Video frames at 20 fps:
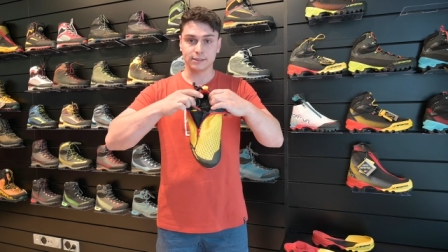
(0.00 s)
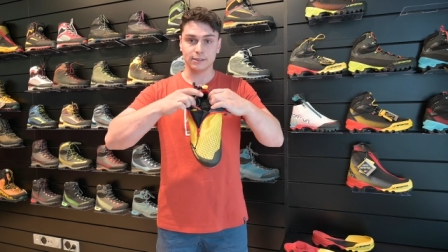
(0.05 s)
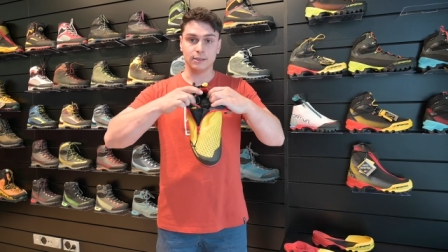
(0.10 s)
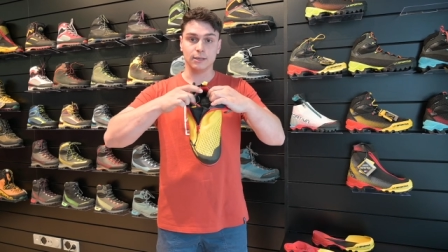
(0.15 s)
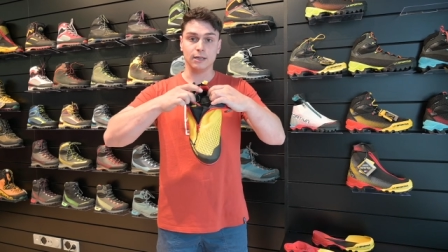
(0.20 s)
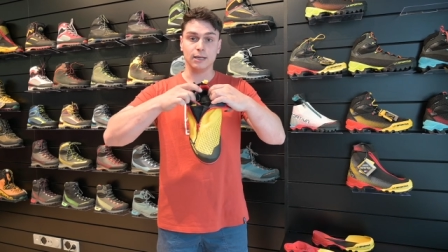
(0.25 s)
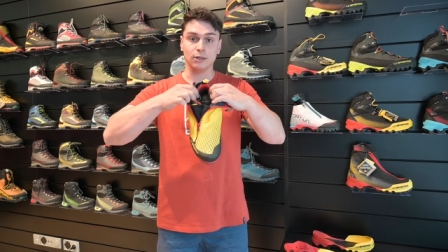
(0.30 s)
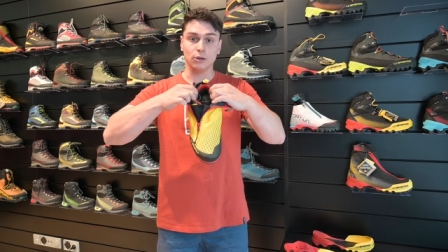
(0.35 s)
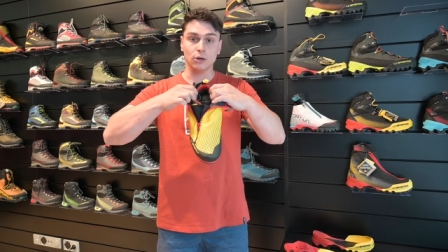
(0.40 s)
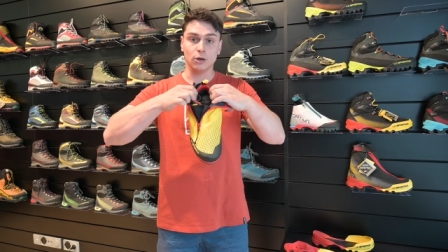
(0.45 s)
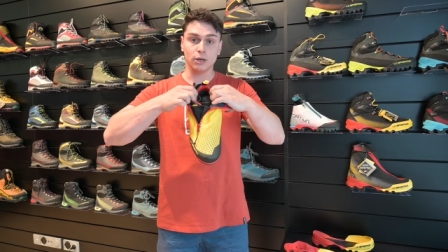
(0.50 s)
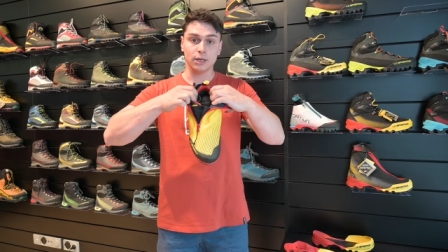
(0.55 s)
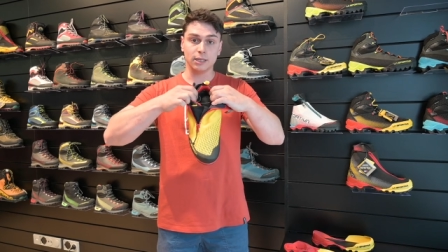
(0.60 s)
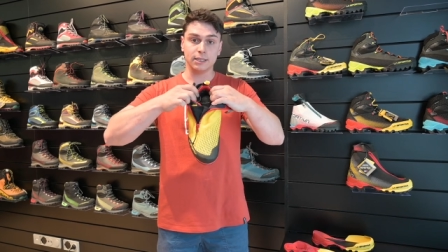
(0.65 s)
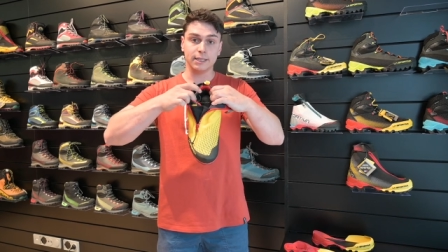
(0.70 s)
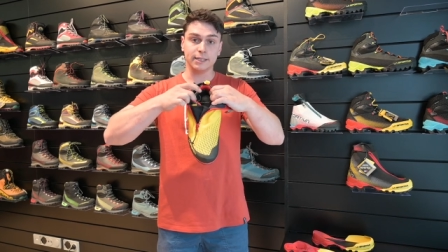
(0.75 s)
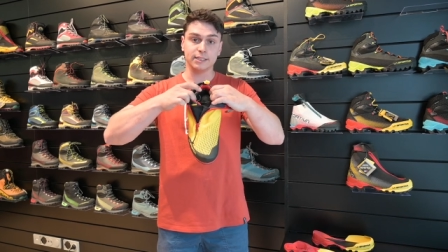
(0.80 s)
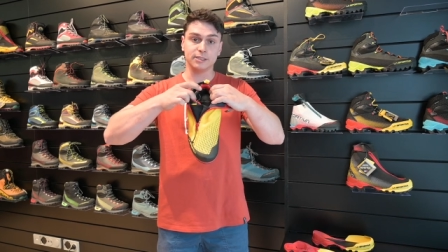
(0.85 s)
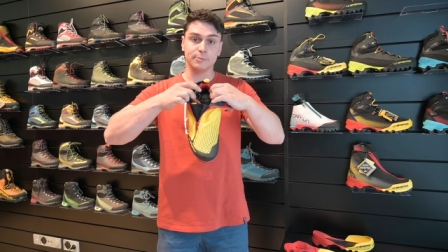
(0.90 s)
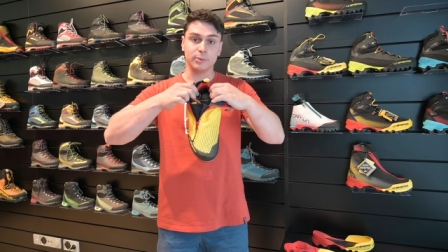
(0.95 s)
a
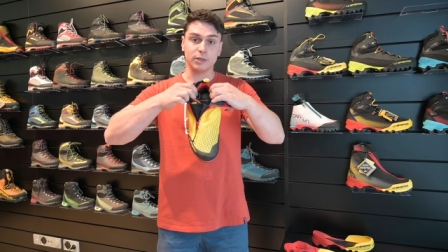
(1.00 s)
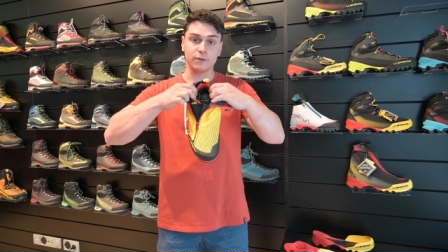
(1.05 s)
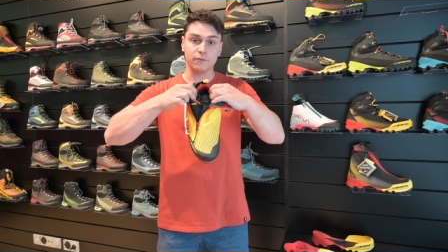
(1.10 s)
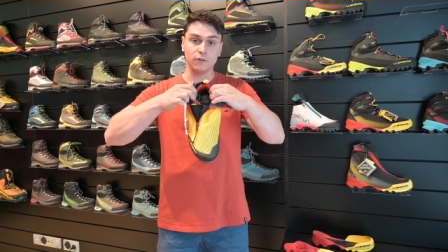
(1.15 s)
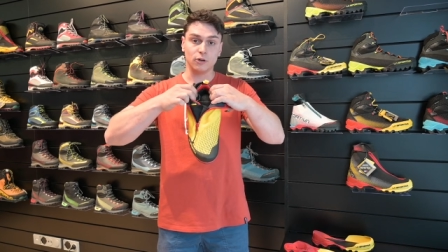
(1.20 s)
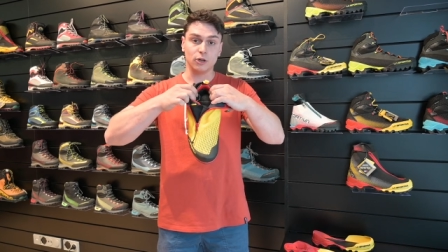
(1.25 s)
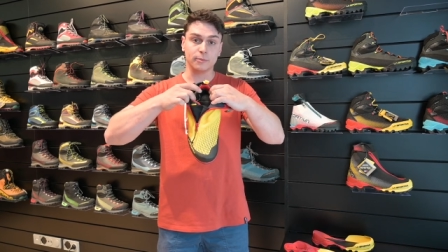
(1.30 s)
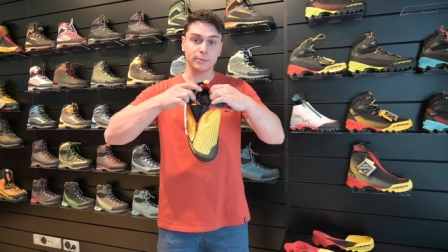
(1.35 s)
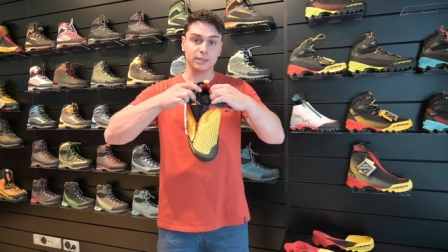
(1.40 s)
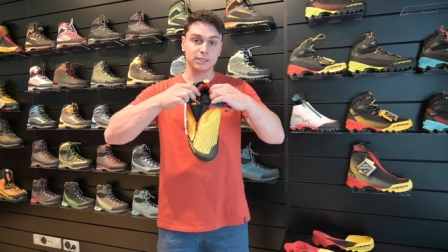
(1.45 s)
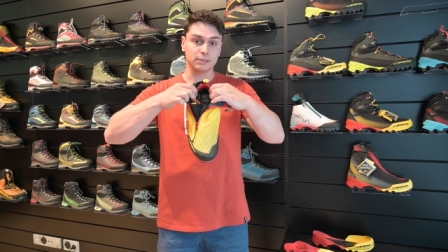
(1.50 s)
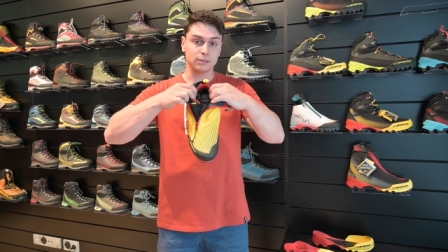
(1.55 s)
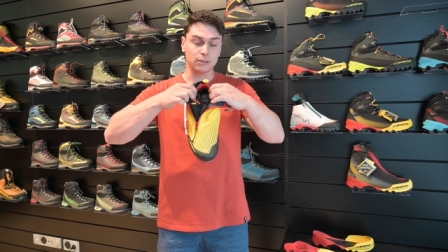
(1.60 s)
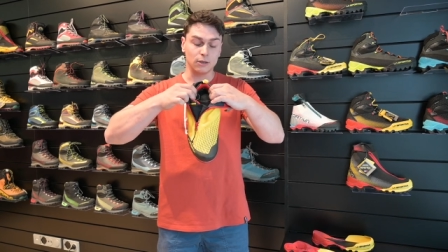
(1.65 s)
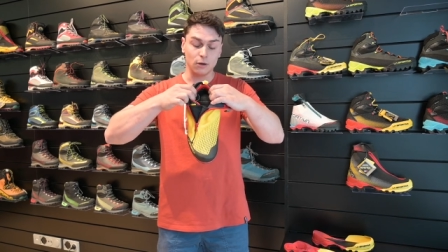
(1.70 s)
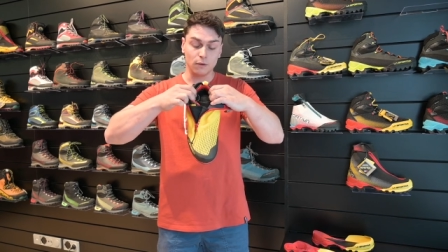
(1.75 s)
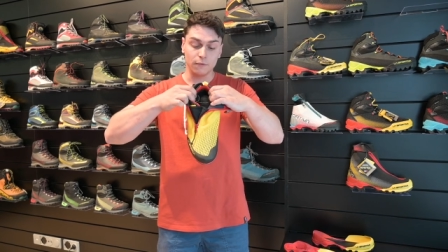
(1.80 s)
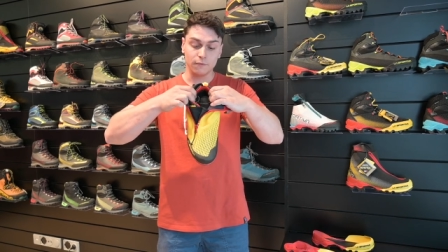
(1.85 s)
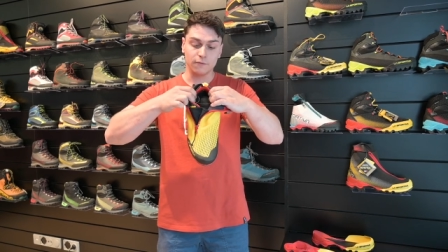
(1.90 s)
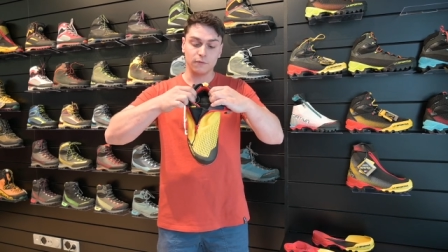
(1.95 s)
Gore-Tex Performance
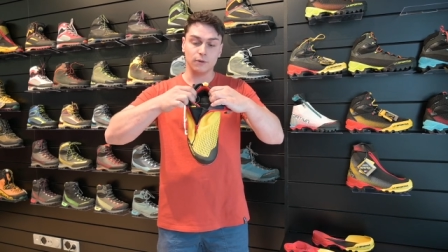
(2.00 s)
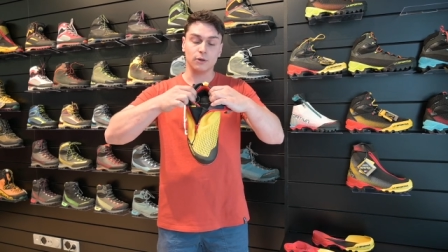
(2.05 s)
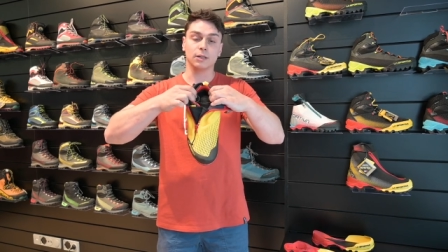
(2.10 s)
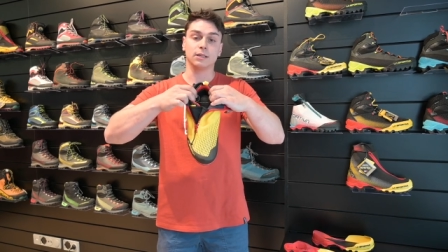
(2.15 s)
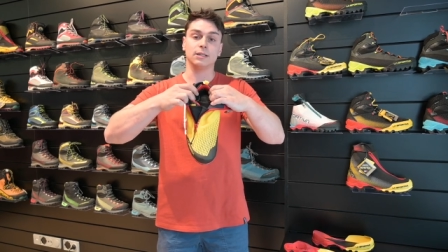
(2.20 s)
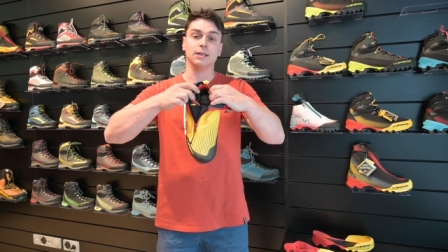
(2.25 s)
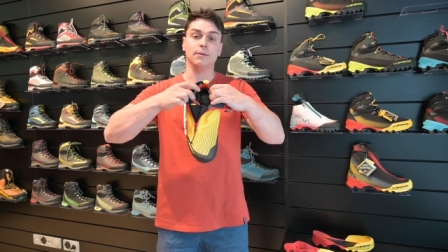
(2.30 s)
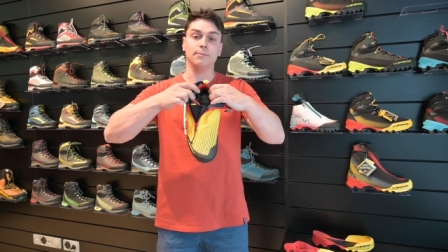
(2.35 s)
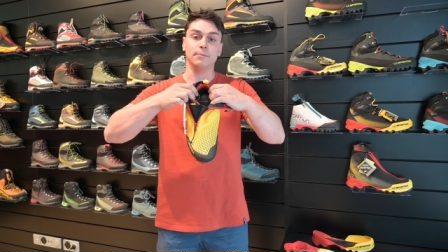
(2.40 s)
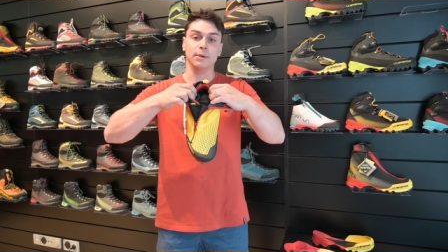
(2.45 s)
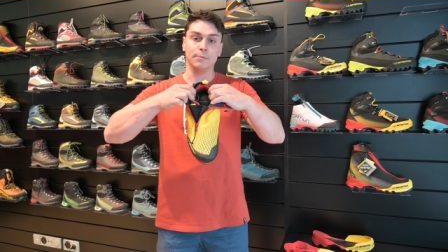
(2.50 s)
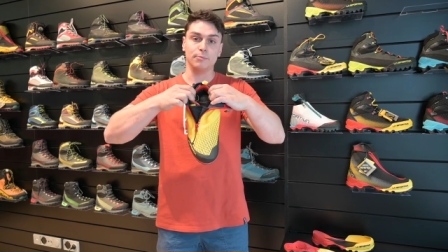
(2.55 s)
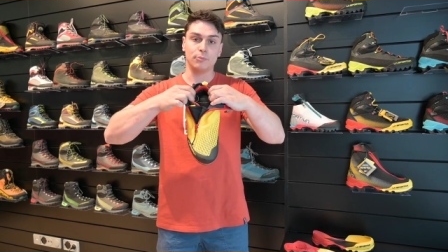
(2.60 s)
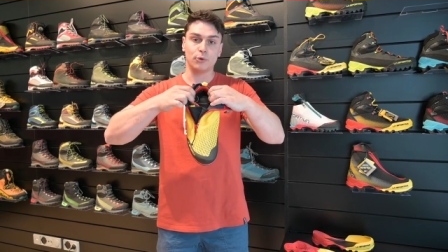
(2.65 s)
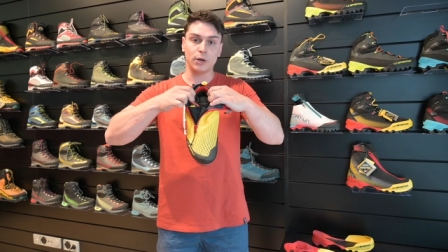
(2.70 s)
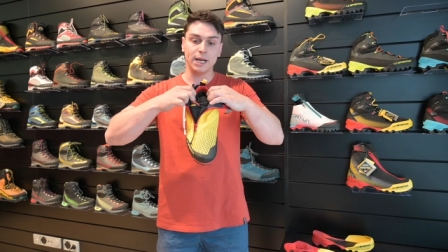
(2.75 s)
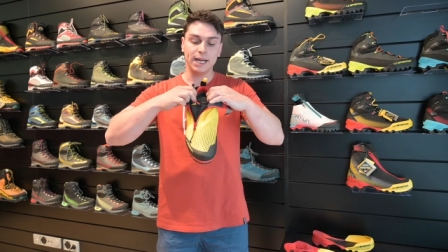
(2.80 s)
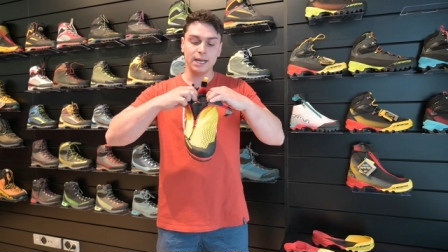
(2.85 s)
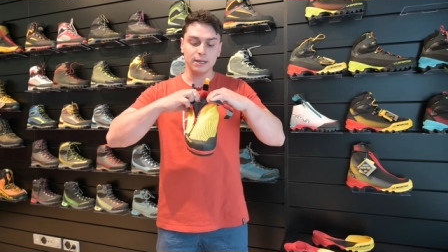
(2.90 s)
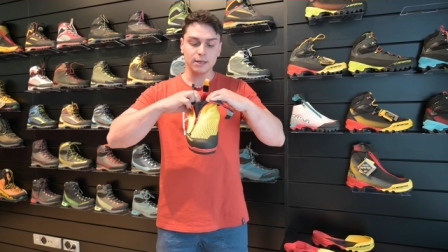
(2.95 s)
Comfort
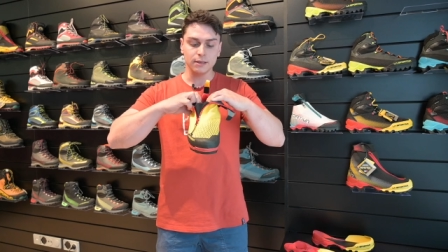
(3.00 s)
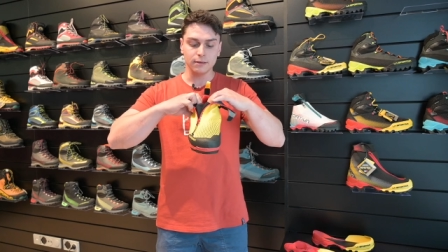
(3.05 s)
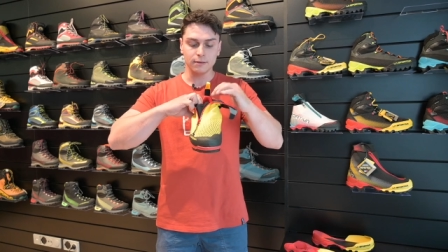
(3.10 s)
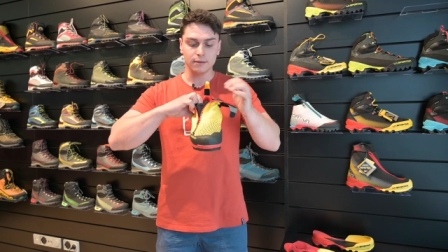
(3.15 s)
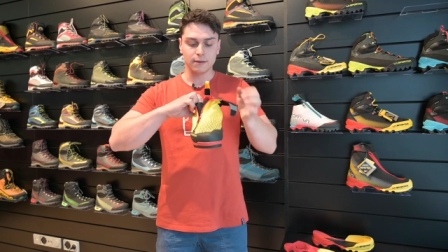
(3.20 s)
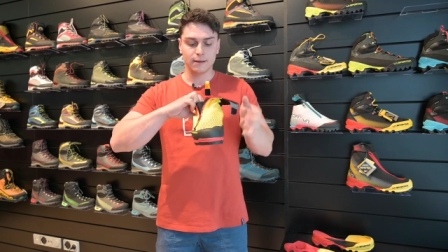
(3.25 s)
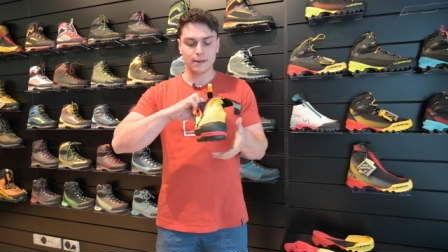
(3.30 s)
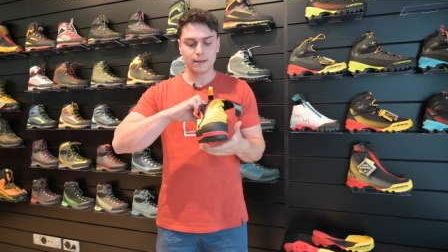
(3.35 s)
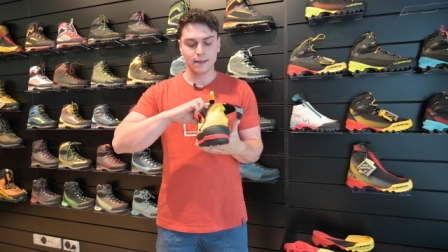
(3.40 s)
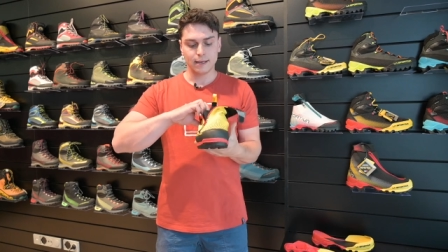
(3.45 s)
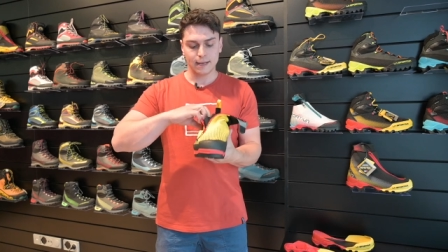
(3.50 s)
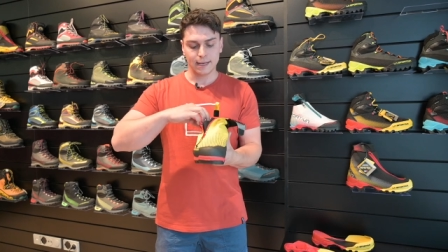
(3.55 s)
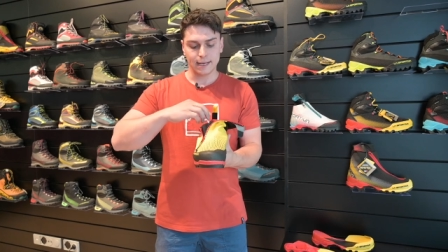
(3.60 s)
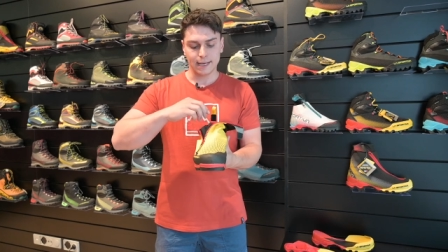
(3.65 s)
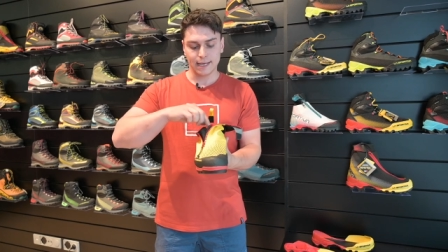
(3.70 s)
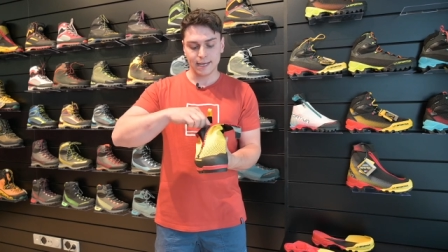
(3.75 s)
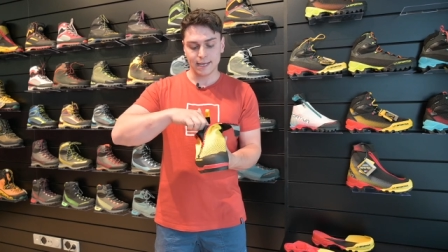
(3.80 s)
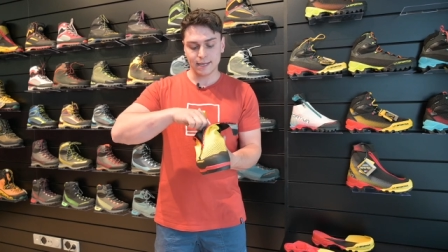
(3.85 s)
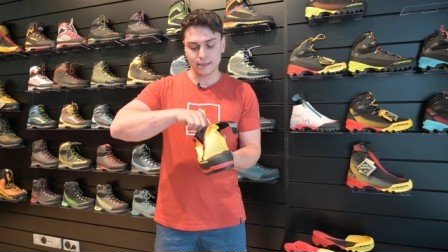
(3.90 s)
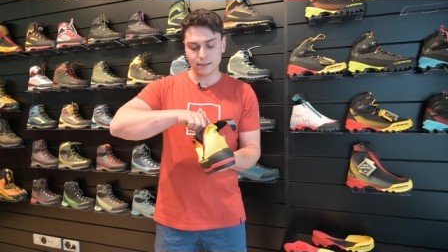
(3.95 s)
Membrane
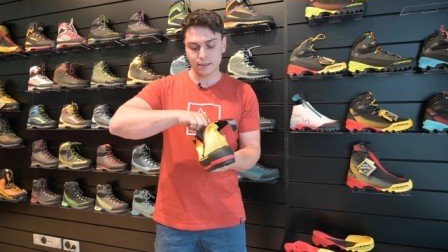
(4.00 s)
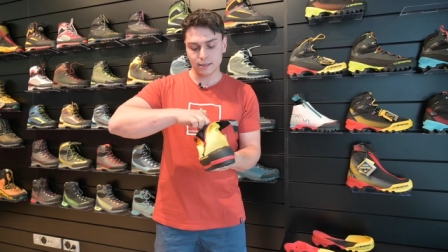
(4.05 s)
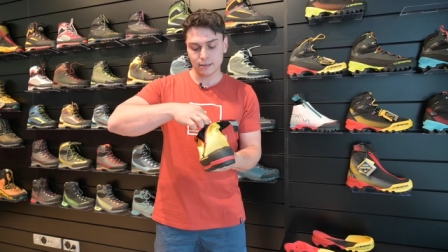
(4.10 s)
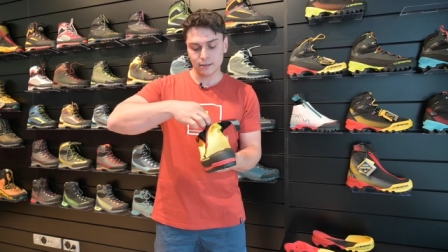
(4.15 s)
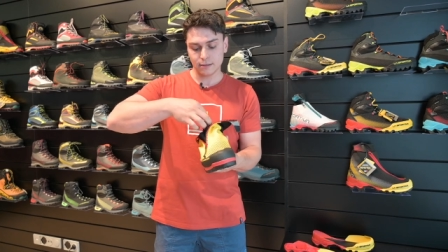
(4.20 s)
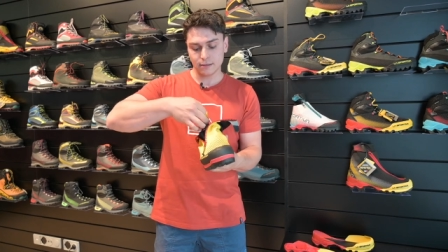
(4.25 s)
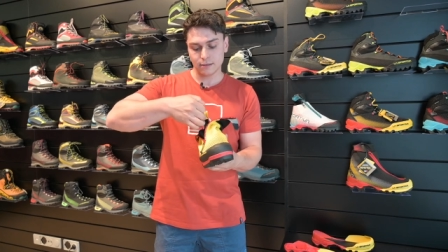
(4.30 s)
and